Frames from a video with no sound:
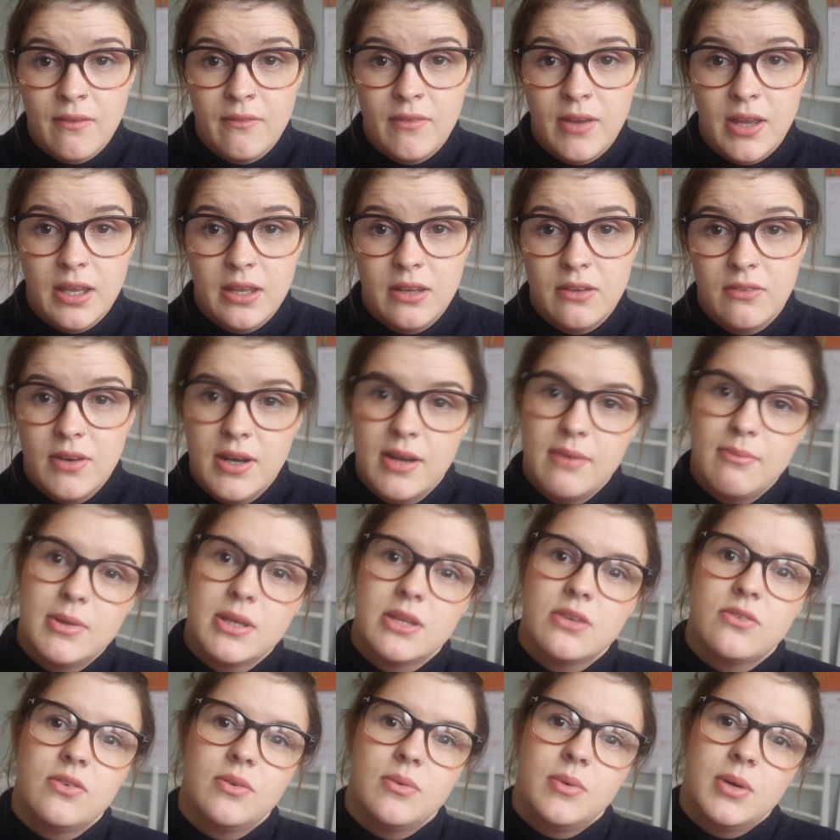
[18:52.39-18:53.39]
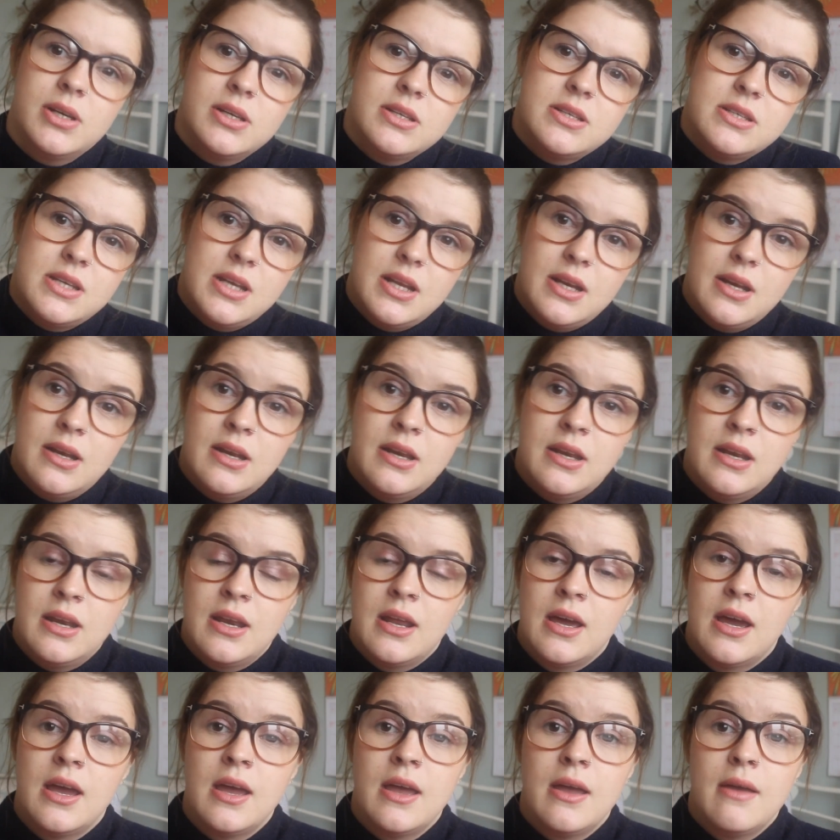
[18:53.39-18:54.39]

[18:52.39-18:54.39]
Thank you very much for watching.